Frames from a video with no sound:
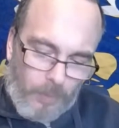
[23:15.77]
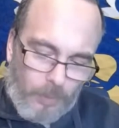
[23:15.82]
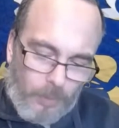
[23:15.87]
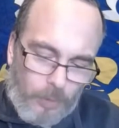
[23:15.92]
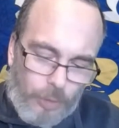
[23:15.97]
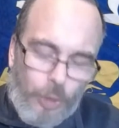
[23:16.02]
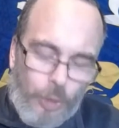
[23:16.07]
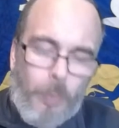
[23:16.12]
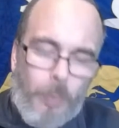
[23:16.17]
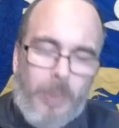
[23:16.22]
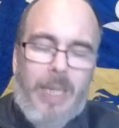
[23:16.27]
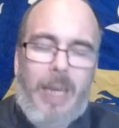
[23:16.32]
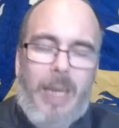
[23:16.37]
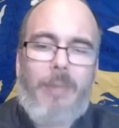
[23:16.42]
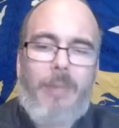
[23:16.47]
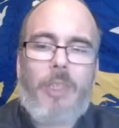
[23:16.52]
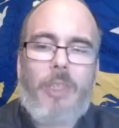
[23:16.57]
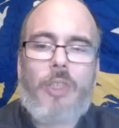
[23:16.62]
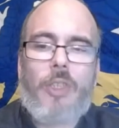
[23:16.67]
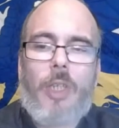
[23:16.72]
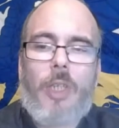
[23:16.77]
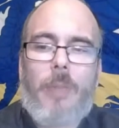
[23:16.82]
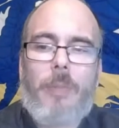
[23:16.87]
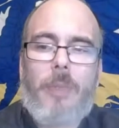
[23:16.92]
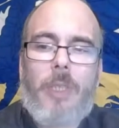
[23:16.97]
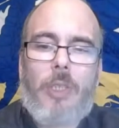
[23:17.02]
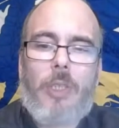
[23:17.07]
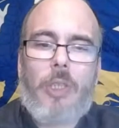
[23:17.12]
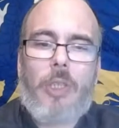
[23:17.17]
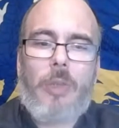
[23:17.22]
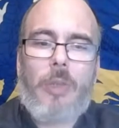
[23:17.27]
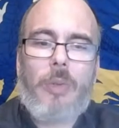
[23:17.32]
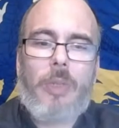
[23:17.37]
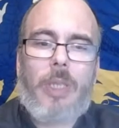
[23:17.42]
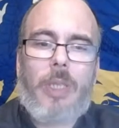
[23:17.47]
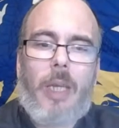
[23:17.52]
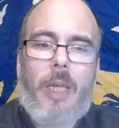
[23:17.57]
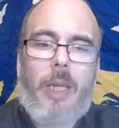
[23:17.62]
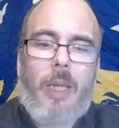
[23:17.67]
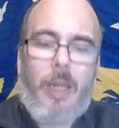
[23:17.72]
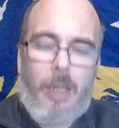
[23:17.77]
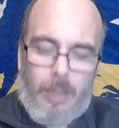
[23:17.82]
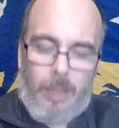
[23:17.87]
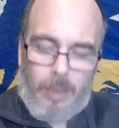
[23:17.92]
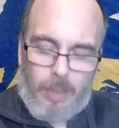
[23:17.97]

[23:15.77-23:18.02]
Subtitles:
Super Kevin scripted Tuesday.